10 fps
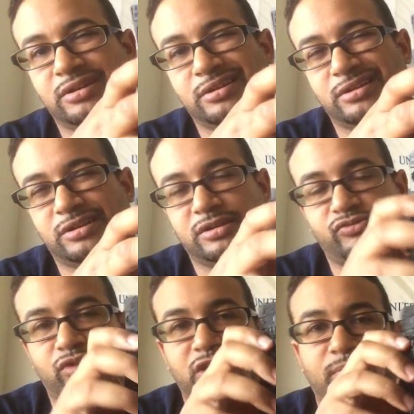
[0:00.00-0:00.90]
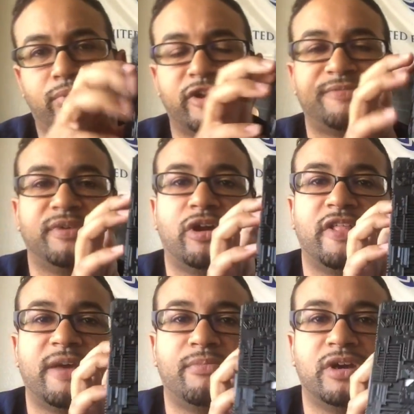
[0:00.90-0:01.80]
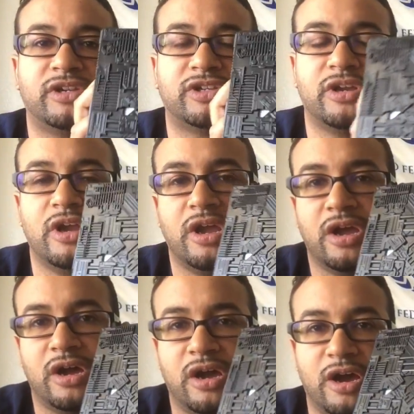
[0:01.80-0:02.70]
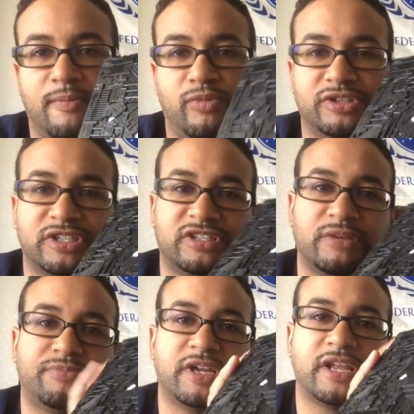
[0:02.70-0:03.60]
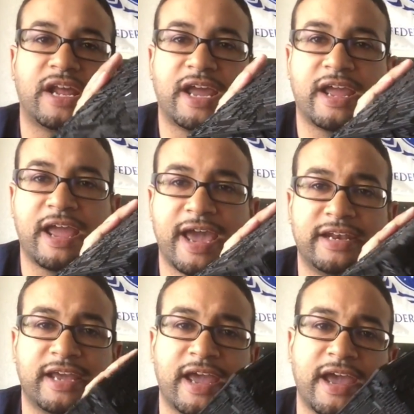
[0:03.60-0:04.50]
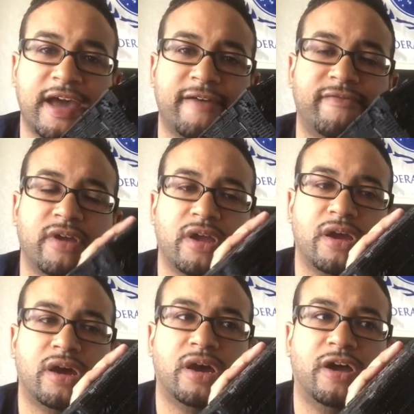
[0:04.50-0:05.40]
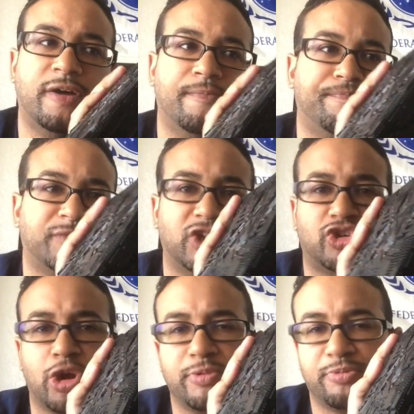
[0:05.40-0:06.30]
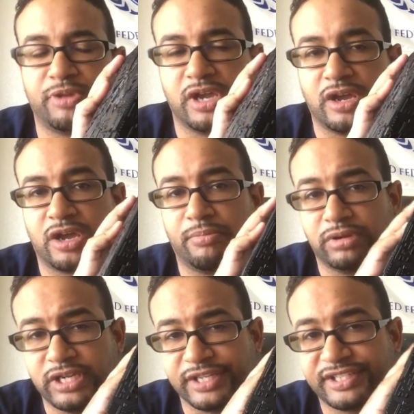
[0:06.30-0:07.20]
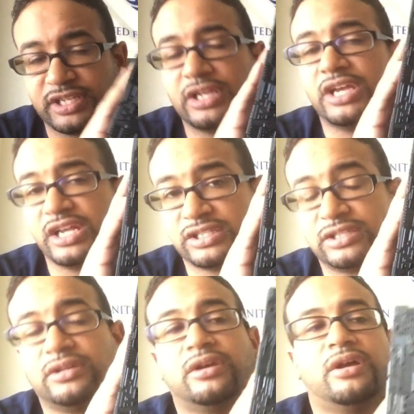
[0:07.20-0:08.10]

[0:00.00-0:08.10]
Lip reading: it didn't really impress me all that much. Was this something that I had to have? In terms of being a completist, yes.